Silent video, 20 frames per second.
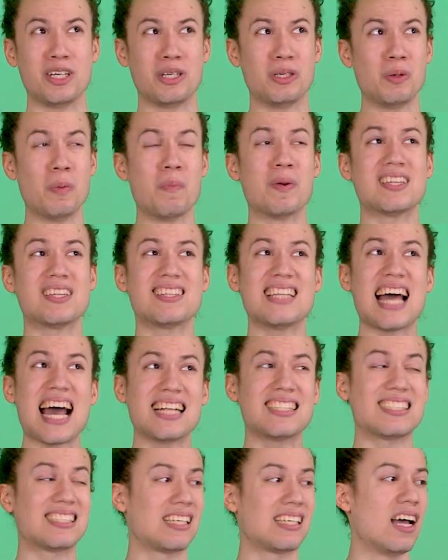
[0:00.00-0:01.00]
you, but
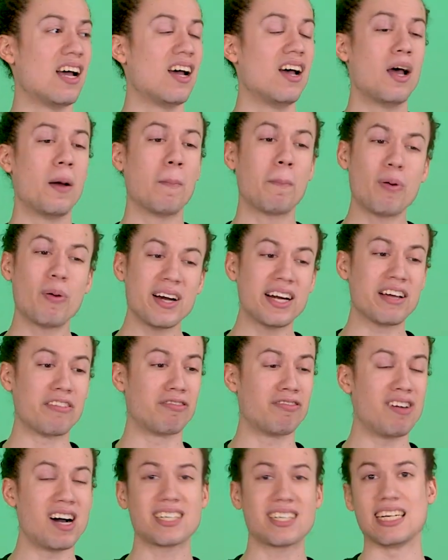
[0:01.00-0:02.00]
that's pretty
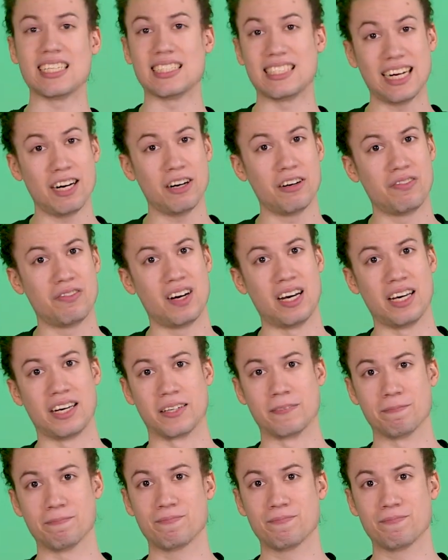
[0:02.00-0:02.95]
terrifying.